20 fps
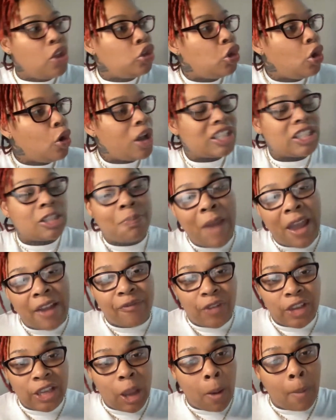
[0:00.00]
you
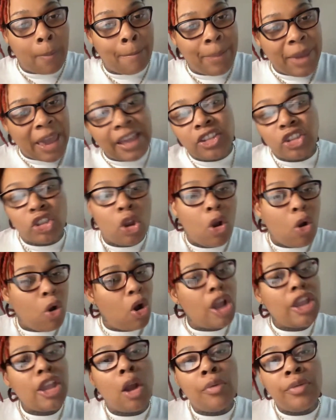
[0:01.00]
expect for your bitch
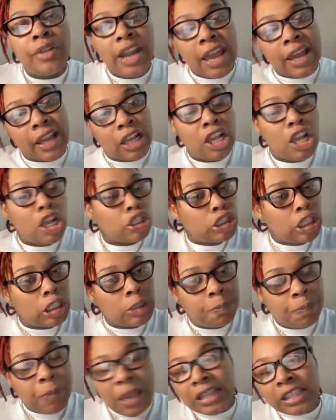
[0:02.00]
or your nigga to
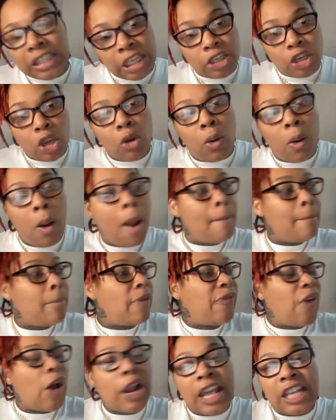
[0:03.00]
speak to you
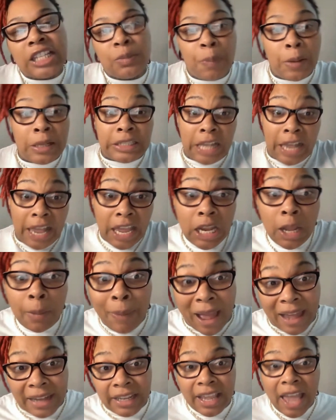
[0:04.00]
before they speak to
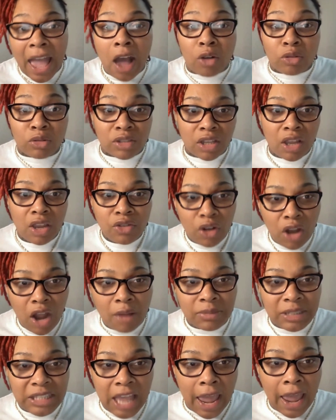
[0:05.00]
anybody else. You
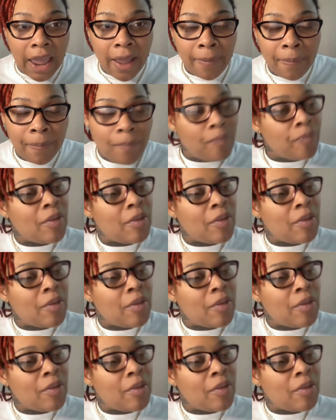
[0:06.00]
know what I'm saying?